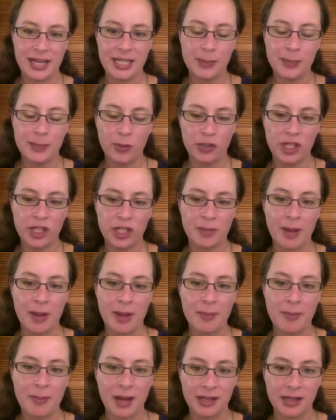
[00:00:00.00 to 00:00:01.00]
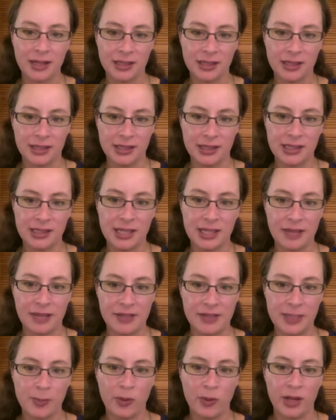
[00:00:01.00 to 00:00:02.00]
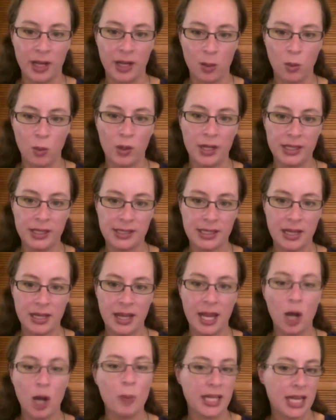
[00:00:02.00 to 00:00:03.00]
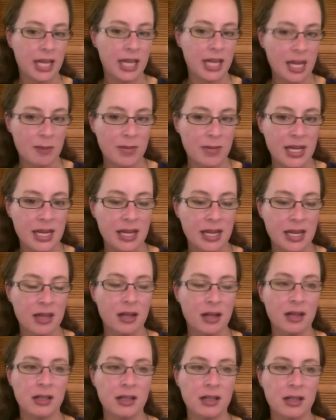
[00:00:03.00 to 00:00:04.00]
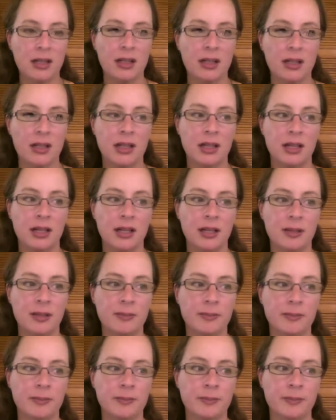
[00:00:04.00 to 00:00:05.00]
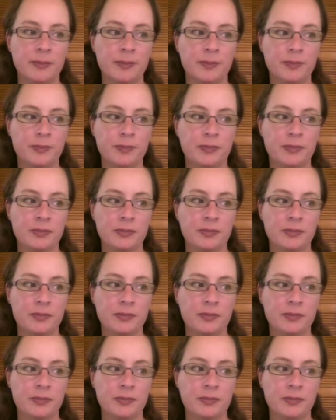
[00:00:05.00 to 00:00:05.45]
pushing my buttons at this point? Like, what is helping keep me here? And